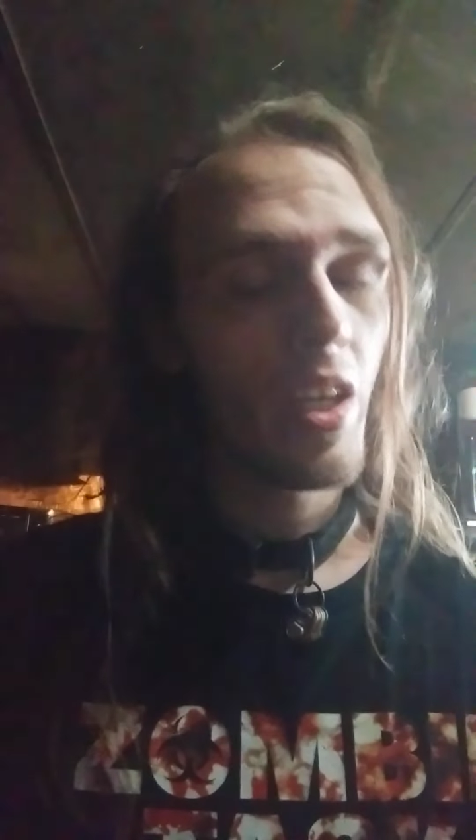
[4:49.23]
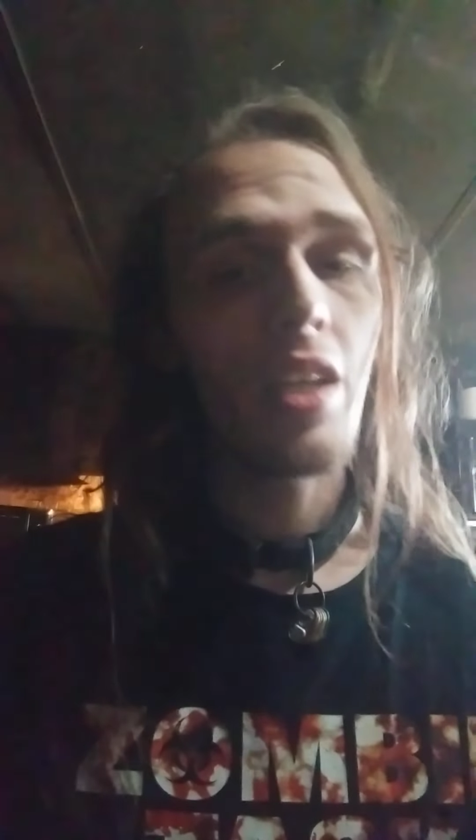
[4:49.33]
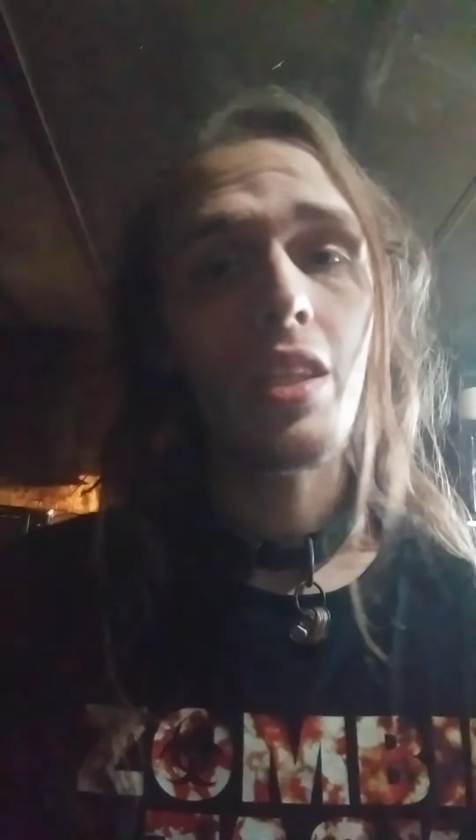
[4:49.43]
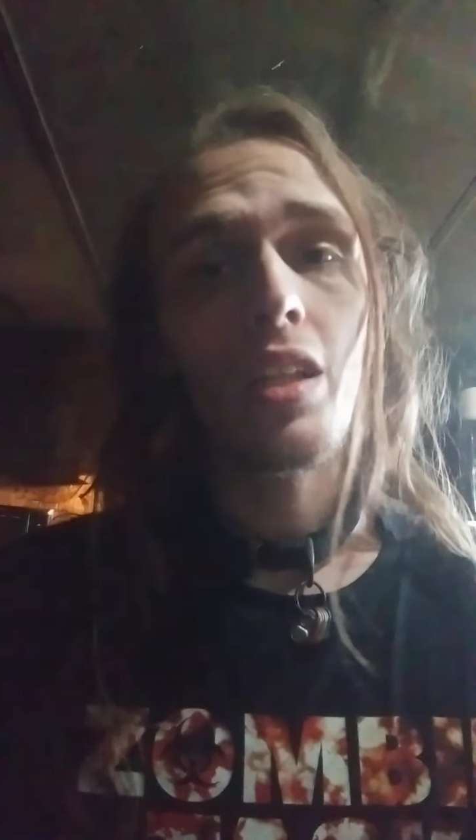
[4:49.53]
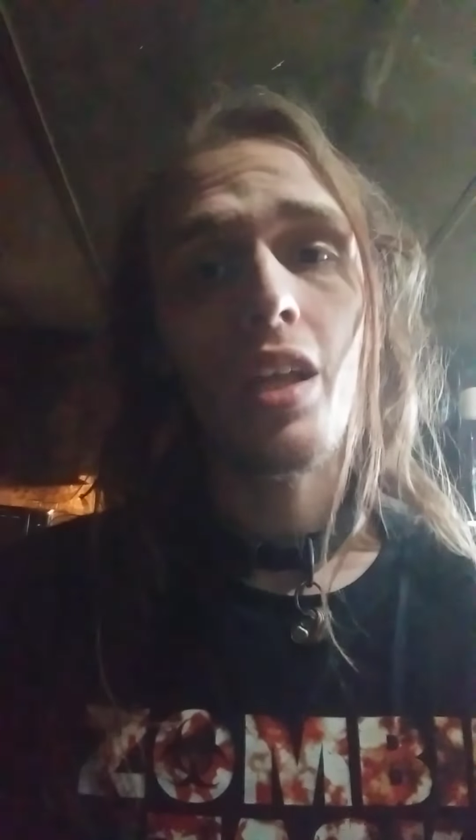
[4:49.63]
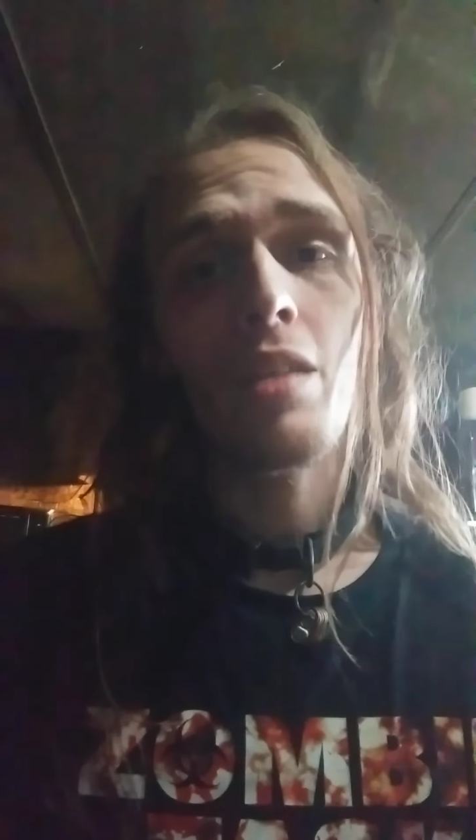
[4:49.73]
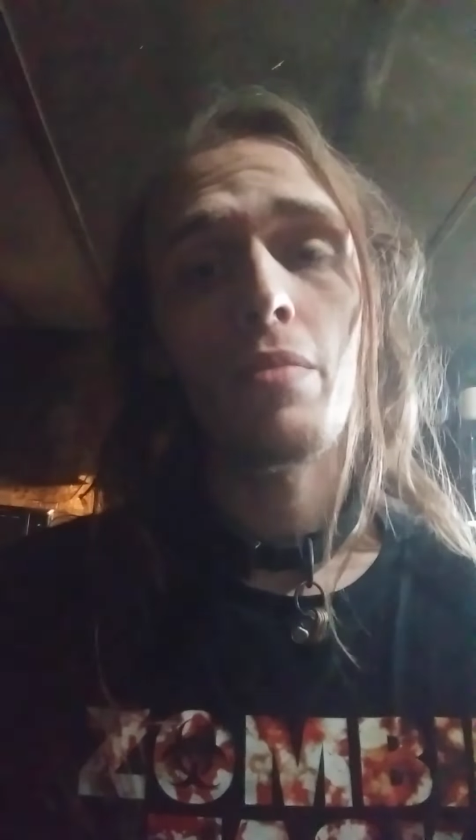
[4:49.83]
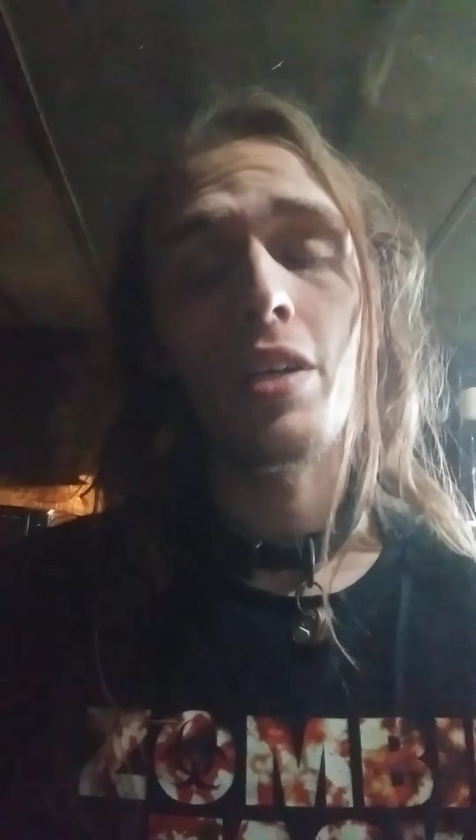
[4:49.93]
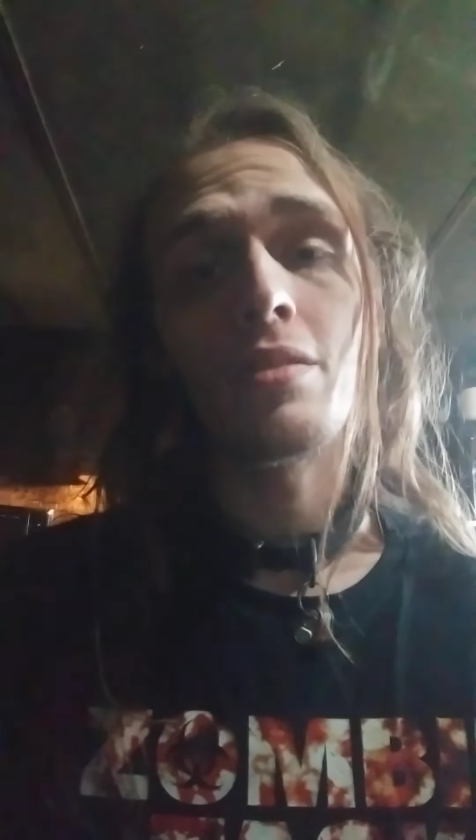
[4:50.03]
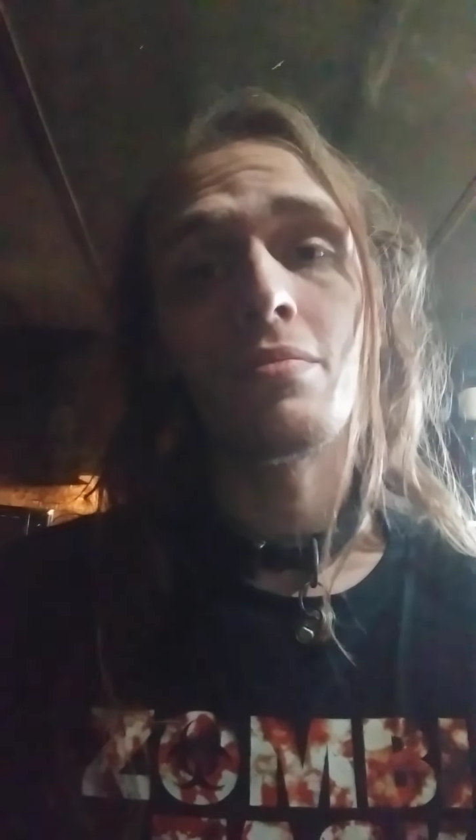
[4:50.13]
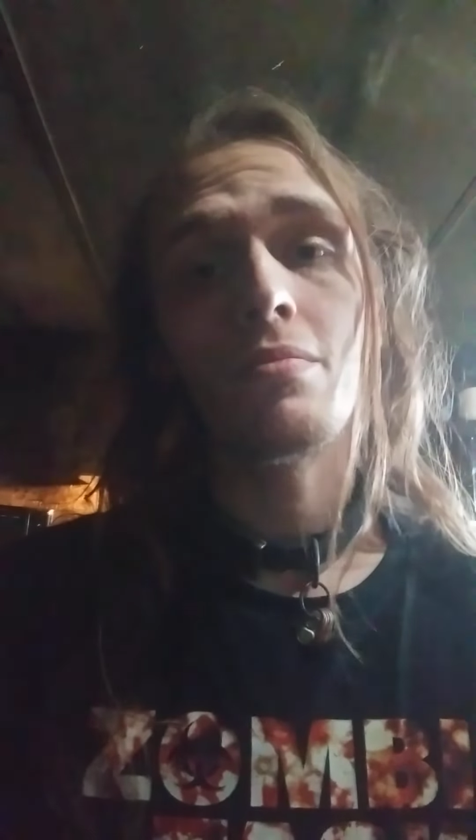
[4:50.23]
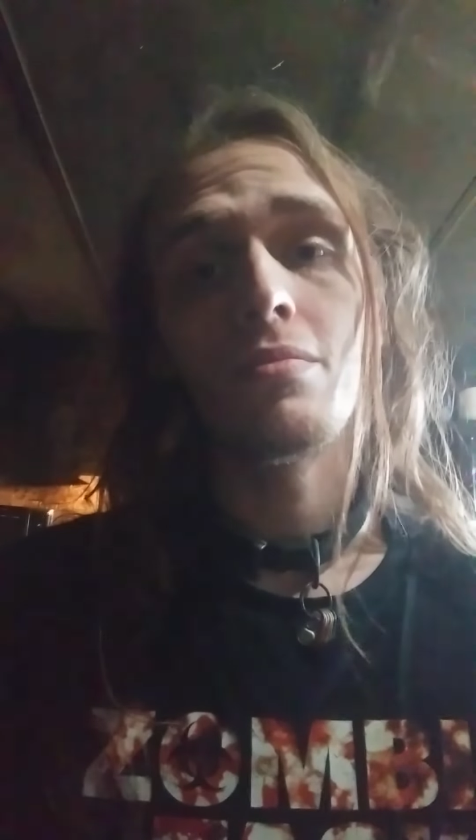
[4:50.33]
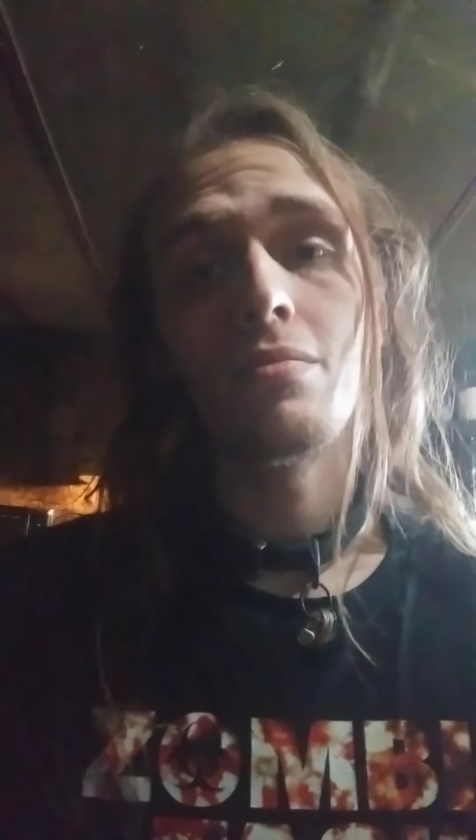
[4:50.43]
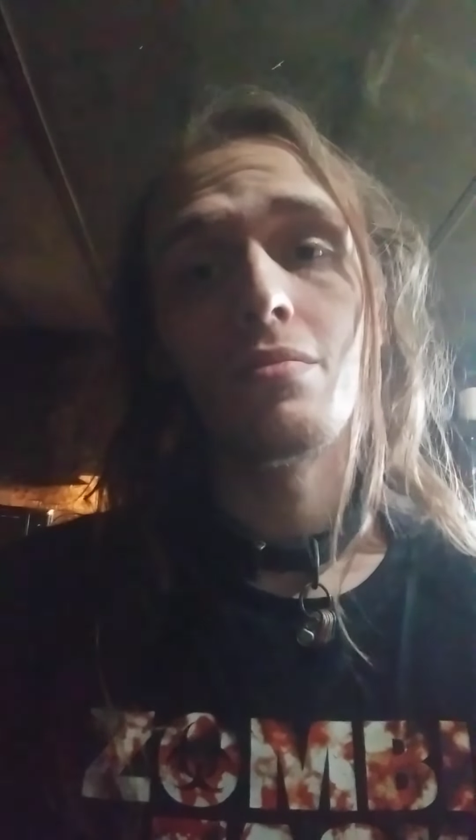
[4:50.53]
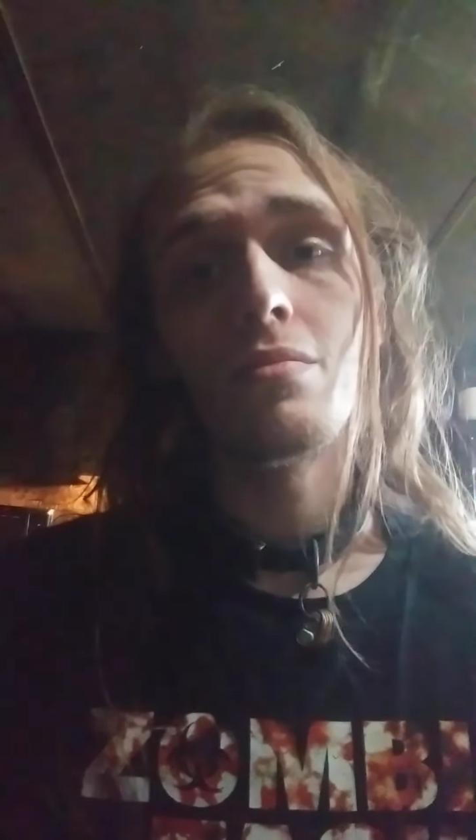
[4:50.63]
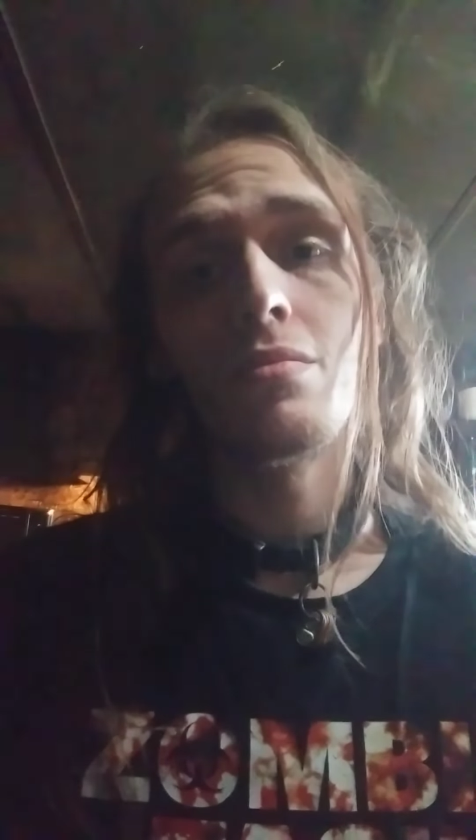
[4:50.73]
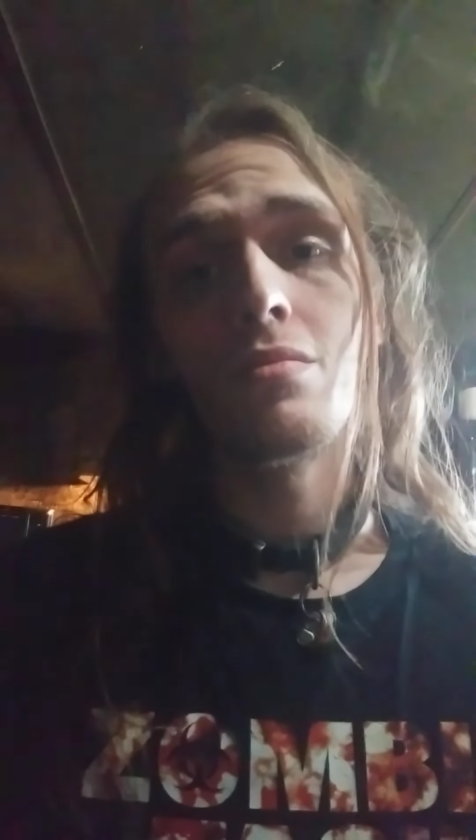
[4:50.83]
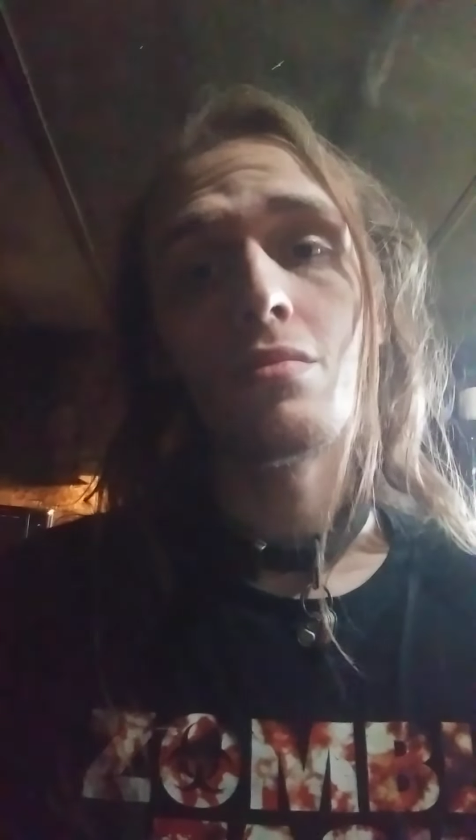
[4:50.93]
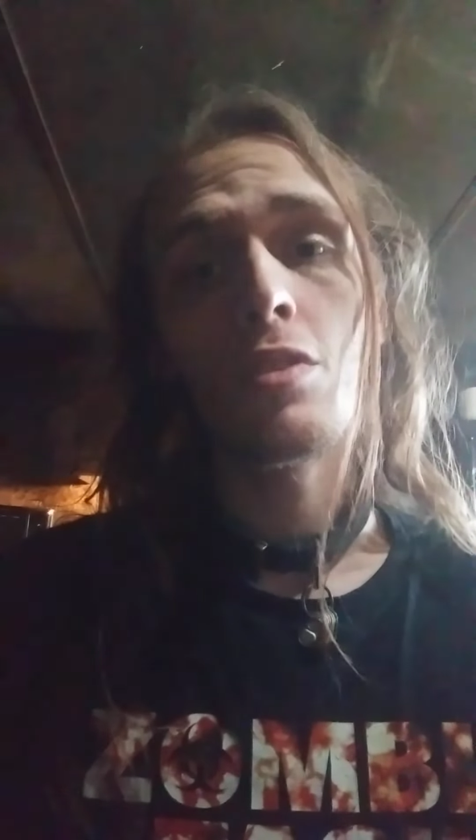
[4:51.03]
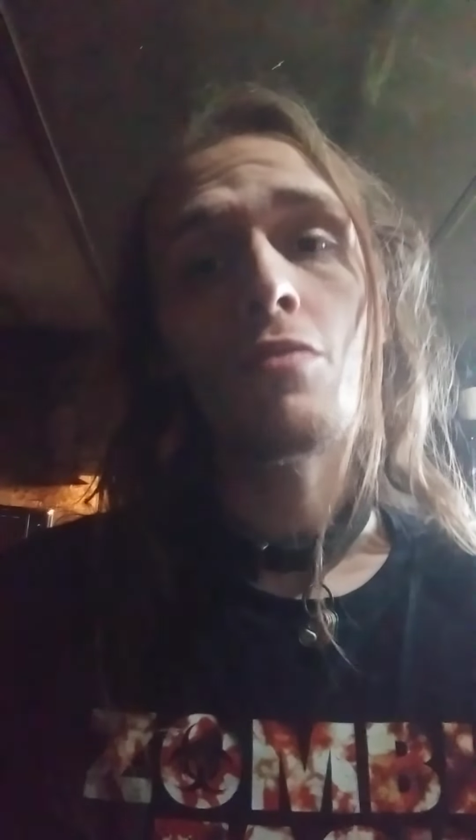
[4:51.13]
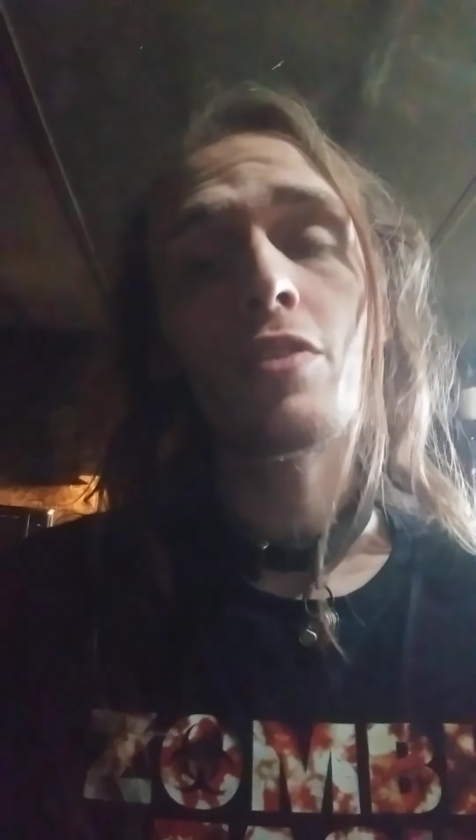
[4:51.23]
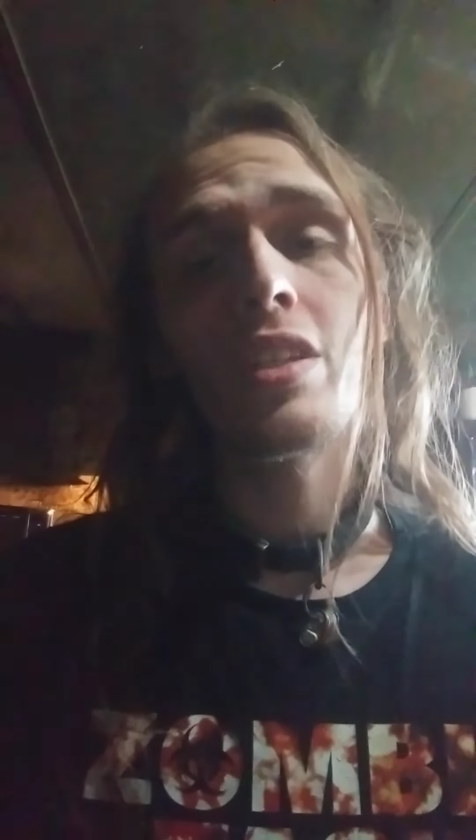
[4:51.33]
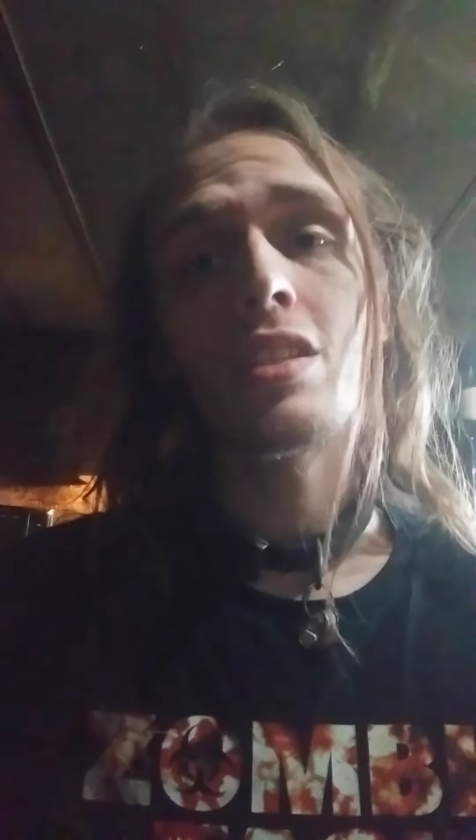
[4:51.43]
hit that like button. Don't forget